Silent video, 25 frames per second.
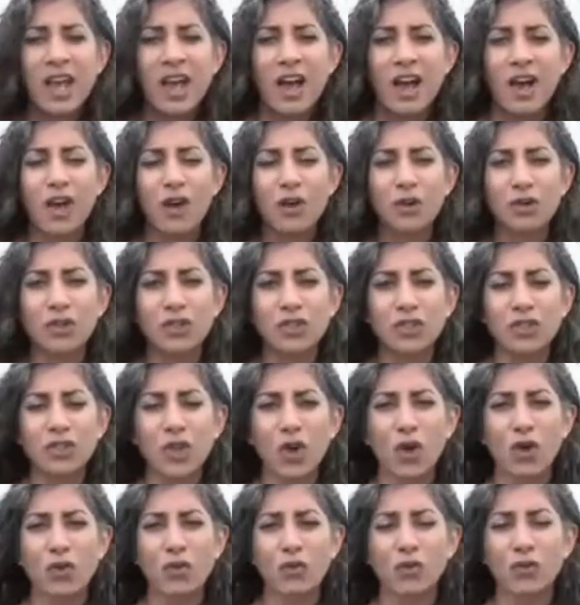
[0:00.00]
uh, or
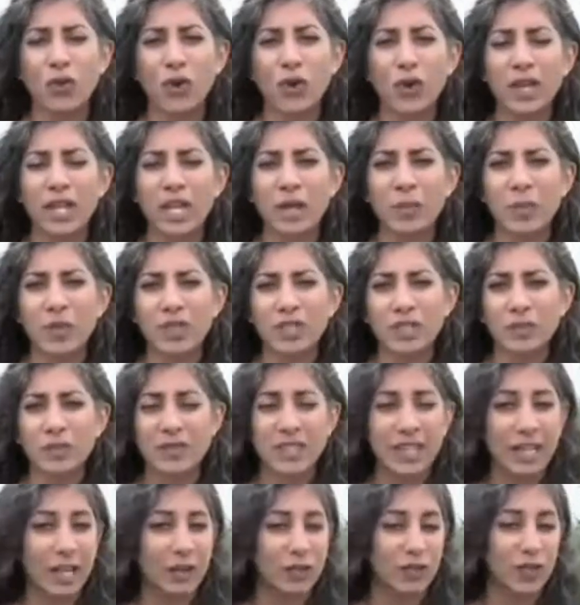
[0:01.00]
so Rohingya
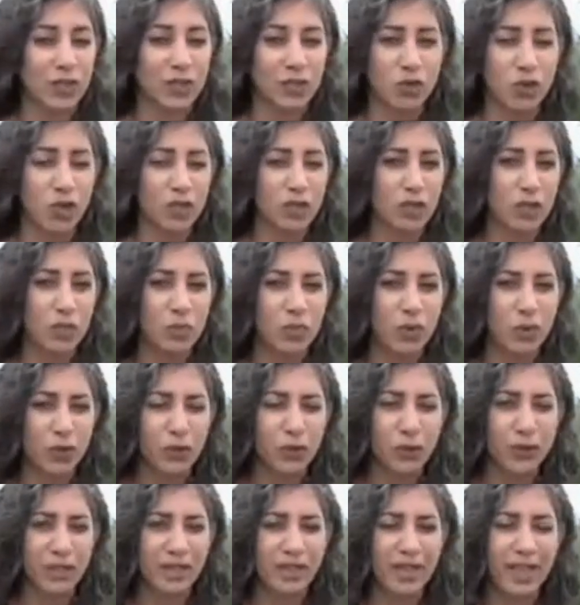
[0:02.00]
Muslims that have just crossed the
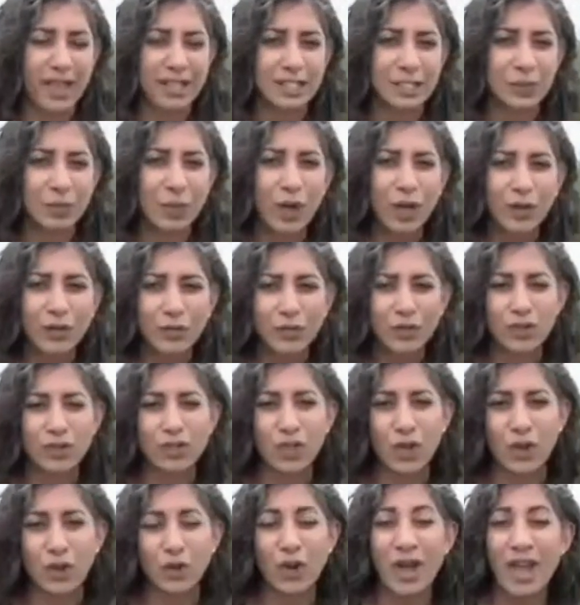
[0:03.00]
border in the last month or
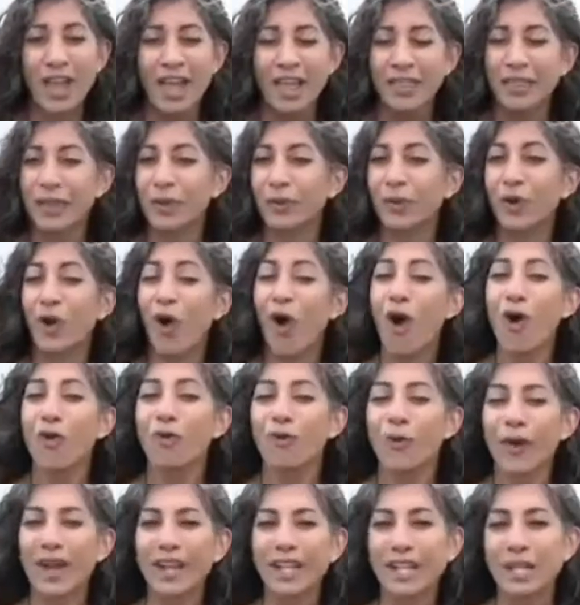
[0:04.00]
so, there were
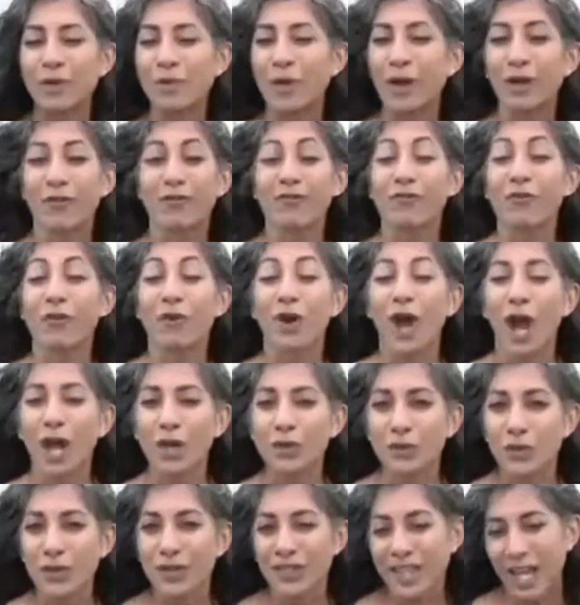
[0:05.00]
already about
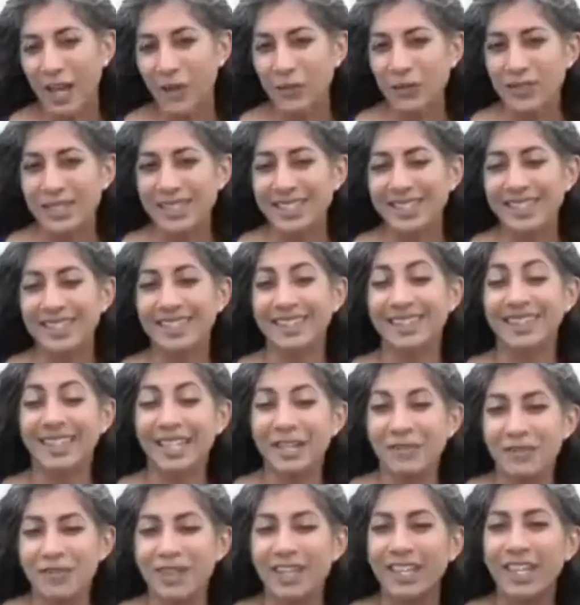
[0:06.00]
400,000
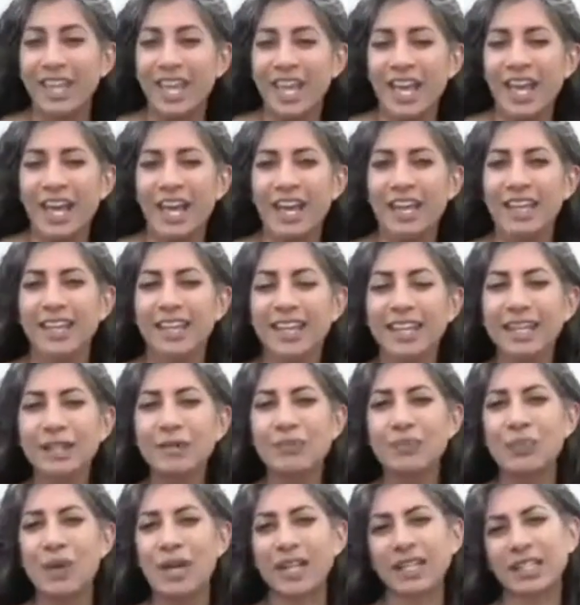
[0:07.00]
living uh,
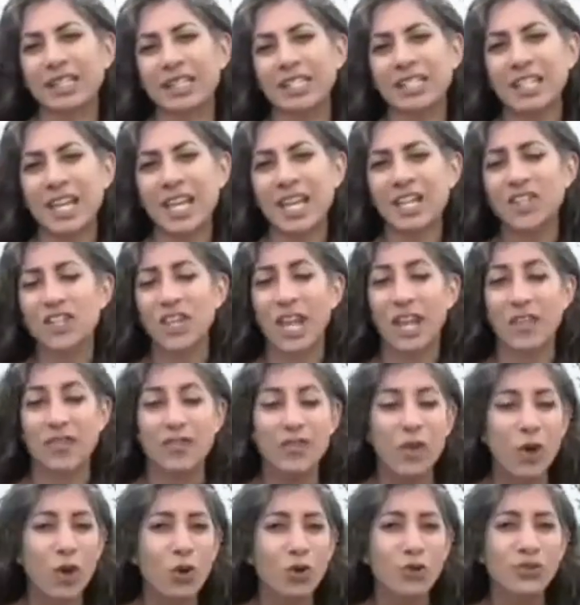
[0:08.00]
in Bangladesh.
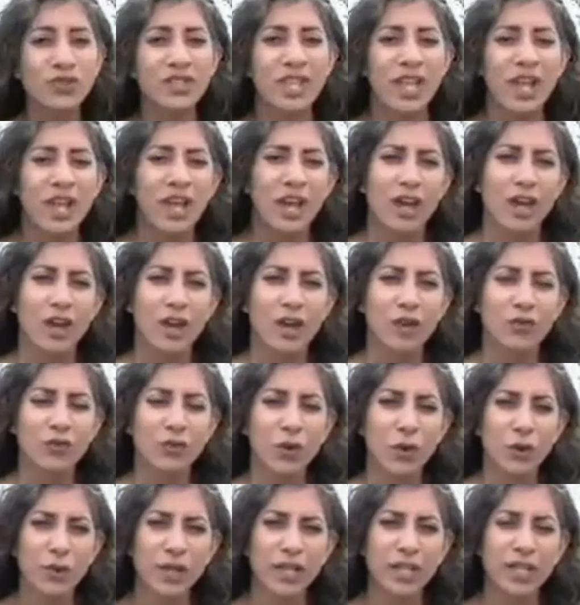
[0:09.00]
And those uh,
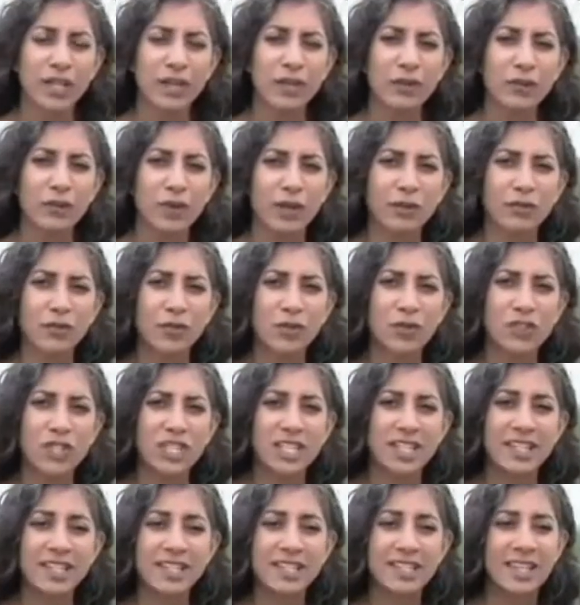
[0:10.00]
Rohingya
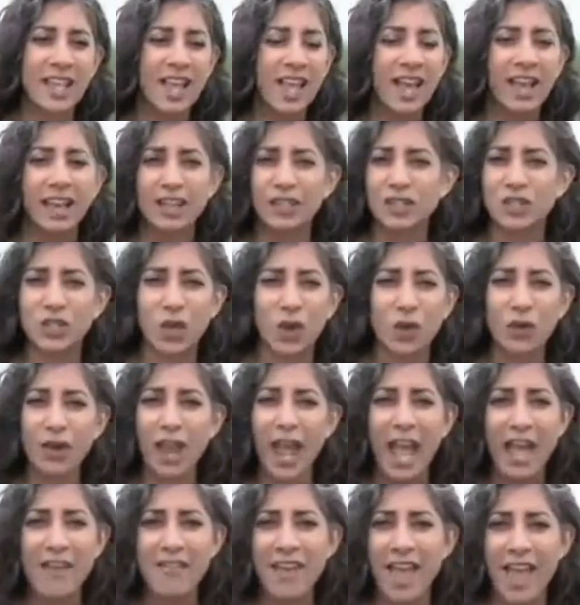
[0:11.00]
refugees uh, don't
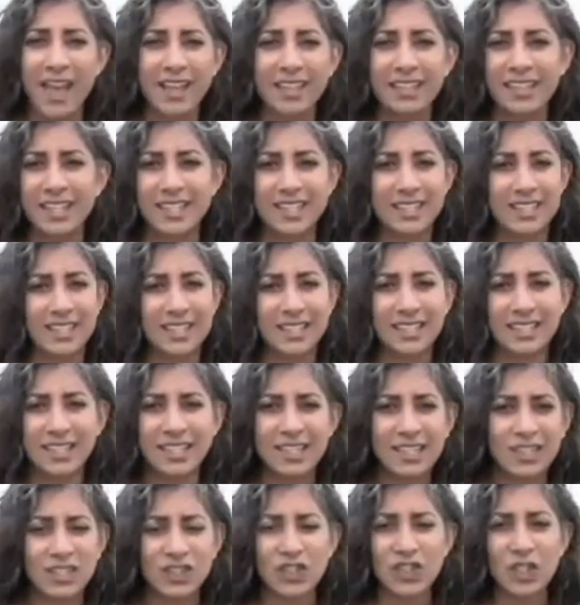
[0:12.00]
have access to
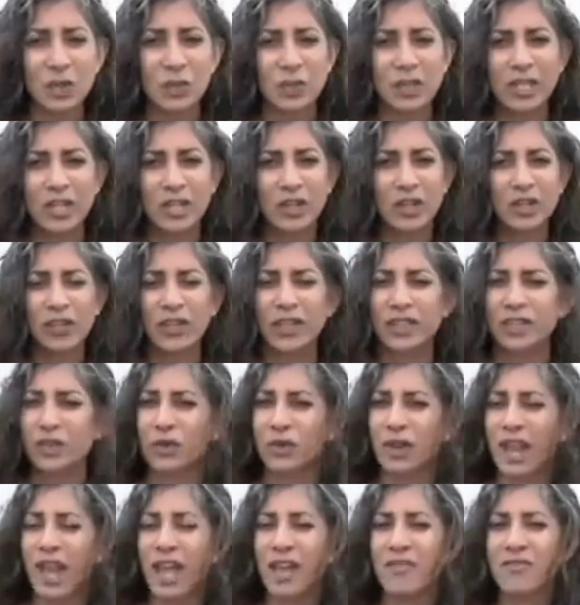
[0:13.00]
citizenship here. They
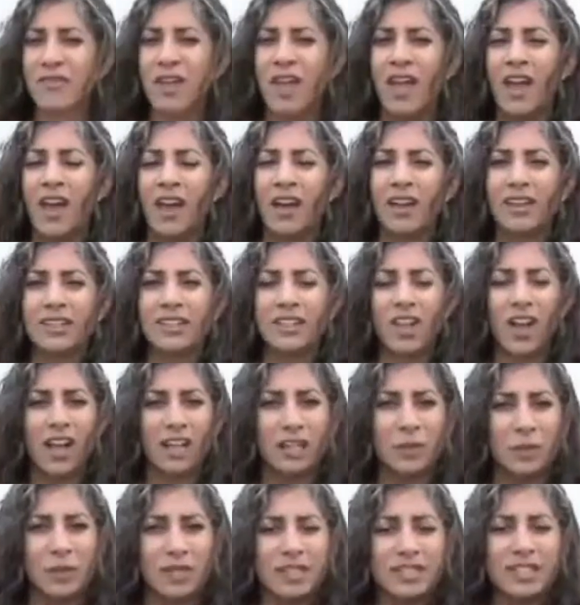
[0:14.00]
don't have uh,
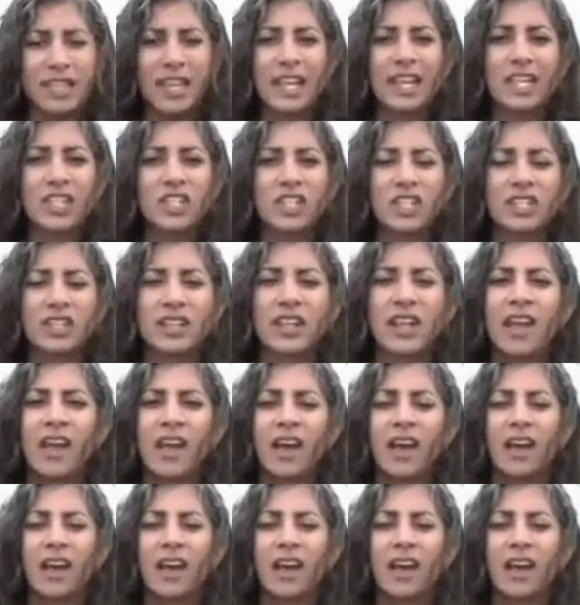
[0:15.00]
documentation.